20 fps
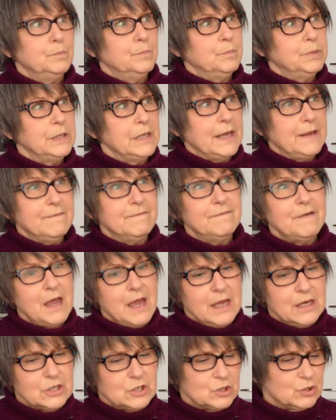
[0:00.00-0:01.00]
play
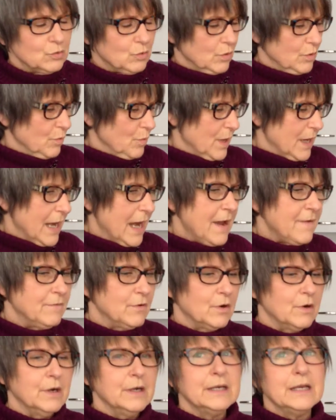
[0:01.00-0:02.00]
fetch or
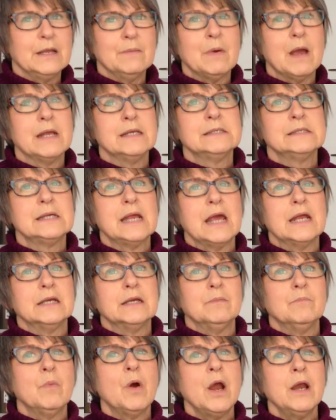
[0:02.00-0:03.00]
whatever, and he might stand
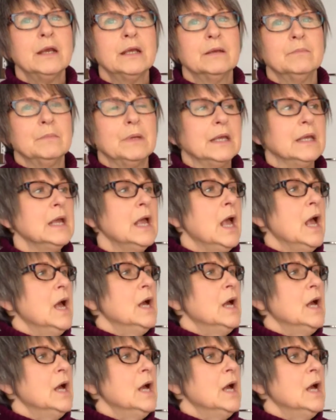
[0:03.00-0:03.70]
and bark at me.